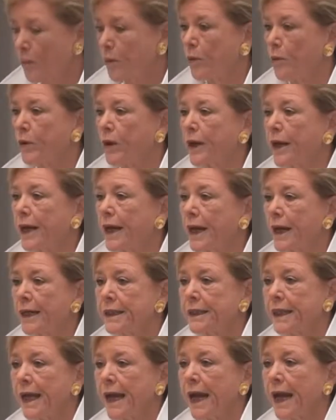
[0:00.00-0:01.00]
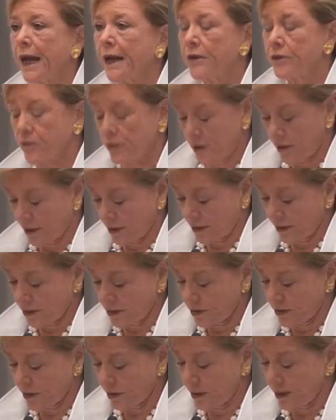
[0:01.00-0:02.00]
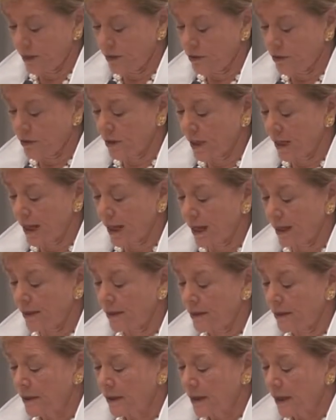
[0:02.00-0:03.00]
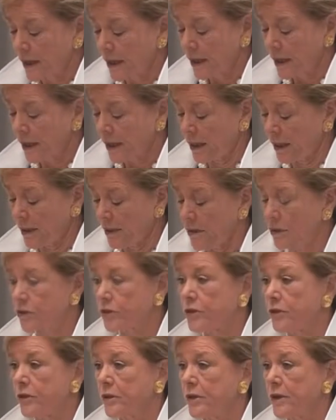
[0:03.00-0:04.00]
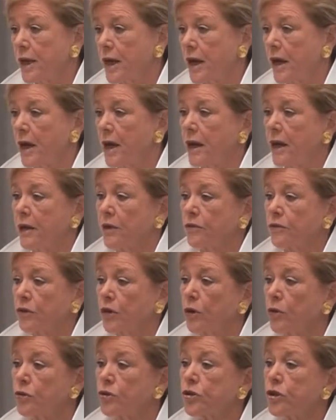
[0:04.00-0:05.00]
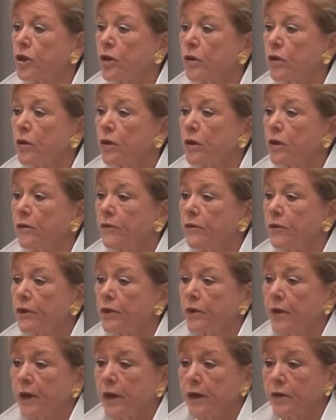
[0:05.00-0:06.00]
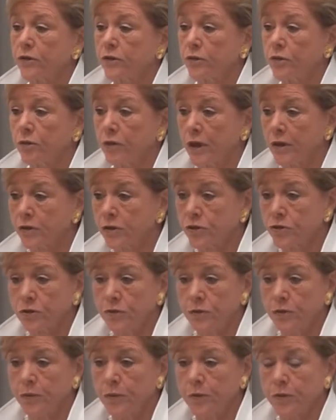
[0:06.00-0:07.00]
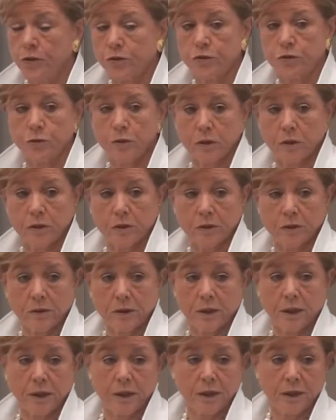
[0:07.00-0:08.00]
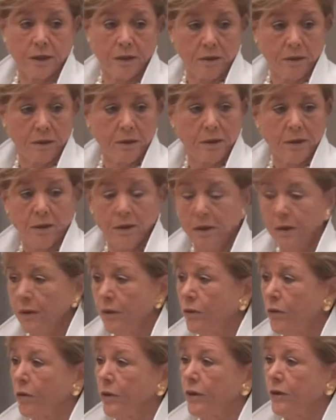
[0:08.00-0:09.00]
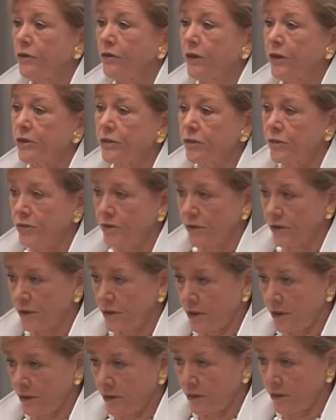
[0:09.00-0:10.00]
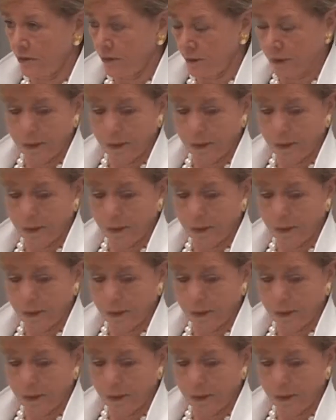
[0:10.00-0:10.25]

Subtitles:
But what I'd like to add to this is that he is co-chair of the International Crisis Group, which is one of the leading organizations that deals.